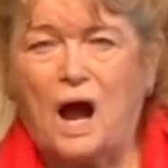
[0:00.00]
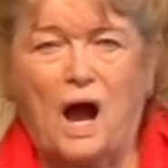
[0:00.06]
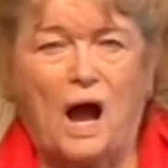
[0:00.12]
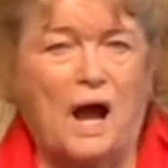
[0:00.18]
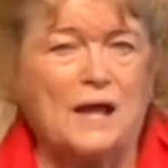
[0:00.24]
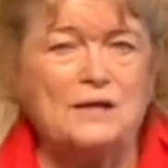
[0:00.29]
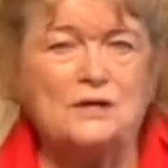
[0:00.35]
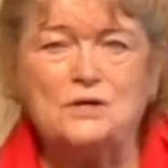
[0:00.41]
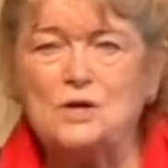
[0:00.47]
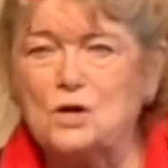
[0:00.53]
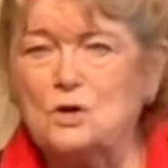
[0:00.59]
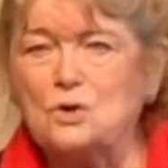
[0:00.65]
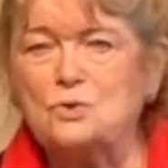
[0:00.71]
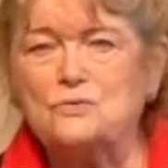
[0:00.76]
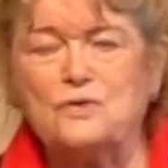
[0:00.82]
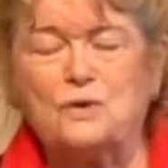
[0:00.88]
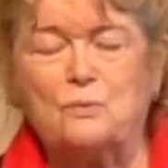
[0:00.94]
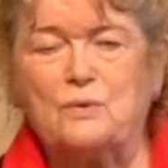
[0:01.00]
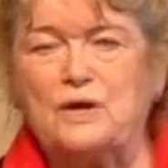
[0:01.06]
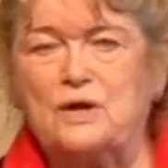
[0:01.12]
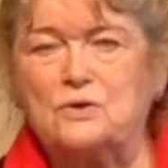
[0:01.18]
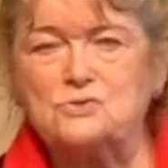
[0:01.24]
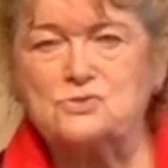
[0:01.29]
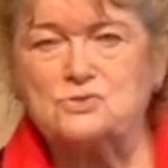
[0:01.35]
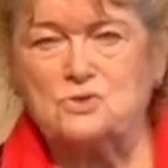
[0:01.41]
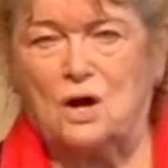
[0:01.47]
I know that we are
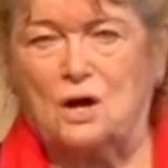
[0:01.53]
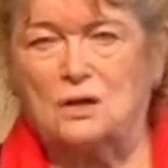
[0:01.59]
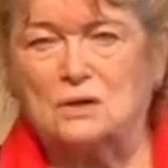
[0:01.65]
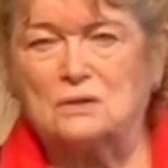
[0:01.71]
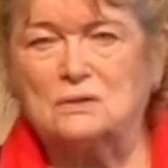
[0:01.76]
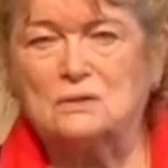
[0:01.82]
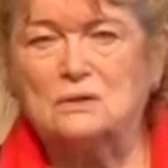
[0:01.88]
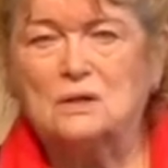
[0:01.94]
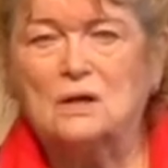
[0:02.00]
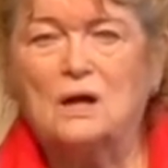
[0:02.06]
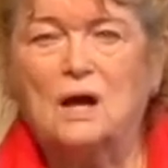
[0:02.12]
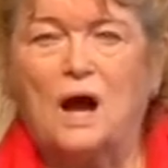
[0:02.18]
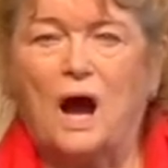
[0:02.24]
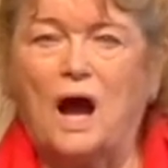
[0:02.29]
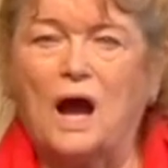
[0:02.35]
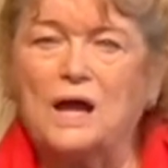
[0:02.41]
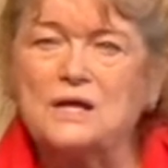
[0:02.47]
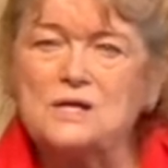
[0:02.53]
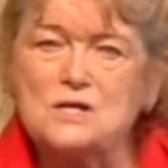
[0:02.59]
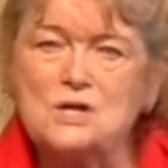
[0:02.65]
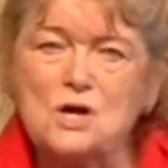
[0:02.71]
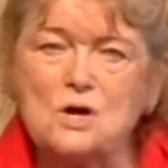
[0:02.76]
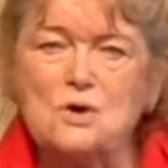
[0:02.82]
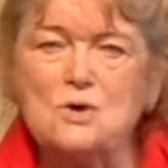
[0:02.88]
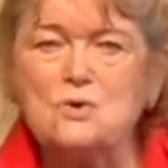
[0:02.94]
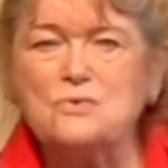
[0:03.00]
strong. I
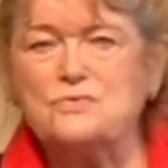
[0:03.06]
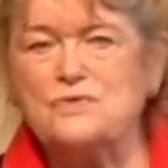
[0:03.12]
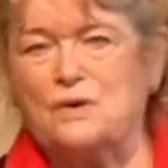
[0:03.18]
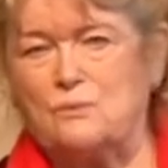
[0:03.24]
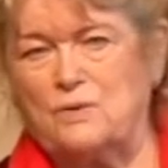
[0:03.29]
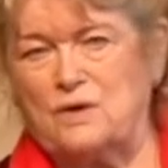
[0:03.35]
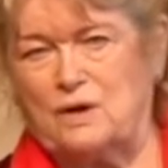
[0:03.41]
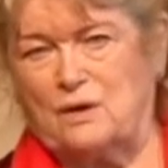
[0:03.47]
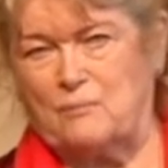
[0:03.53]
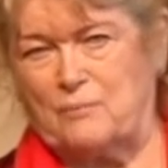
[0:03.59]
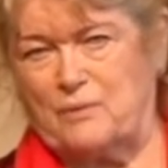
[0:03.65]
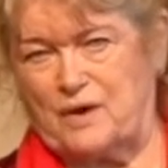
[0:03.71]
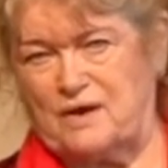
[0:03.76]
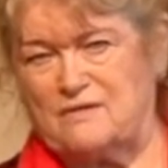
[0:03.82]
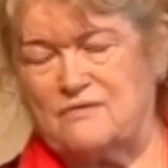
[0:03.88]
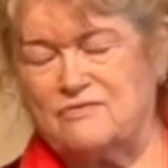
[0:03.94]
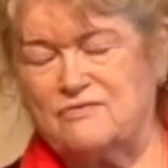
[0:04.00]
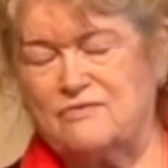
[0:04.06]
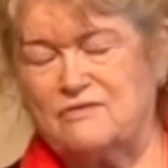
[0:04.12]
know that we are brave.